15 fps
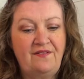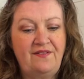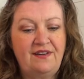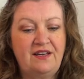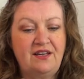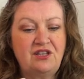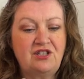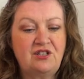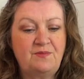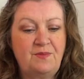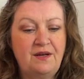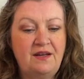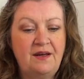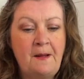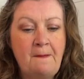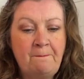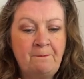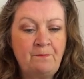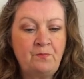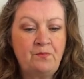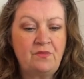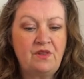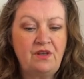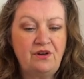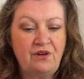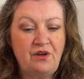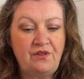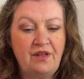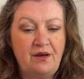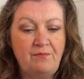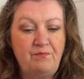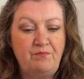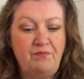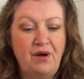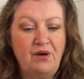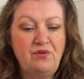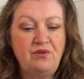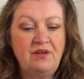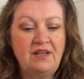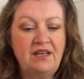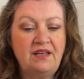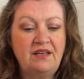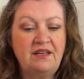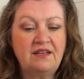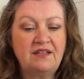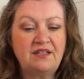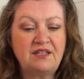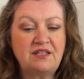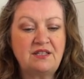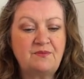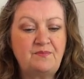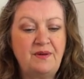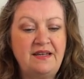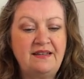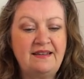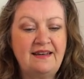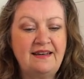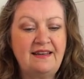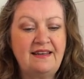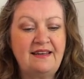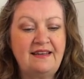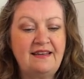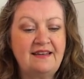finished, but you know, they're bony and spindly,